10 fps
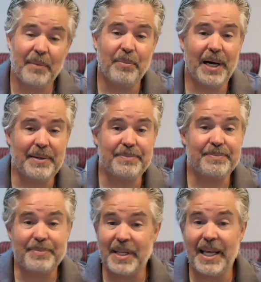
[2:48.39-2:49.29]
But
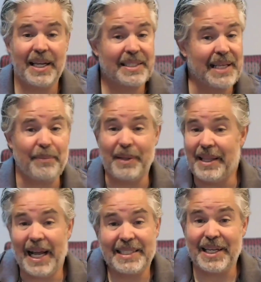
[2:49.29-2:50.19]
you got to accept that
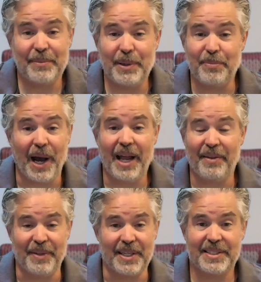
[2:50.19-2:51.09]
that's going to be part
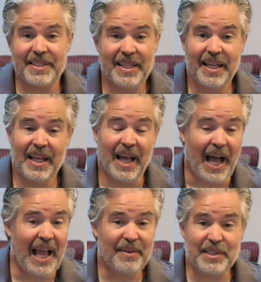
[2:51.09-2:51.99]
of this.
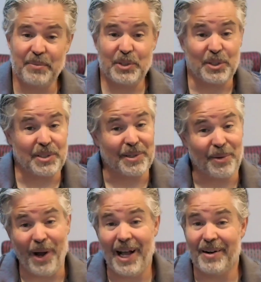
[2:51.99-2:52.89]
I have some shows like,
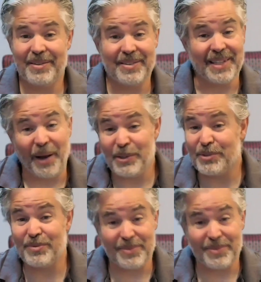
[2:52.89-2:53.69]
wow, that was,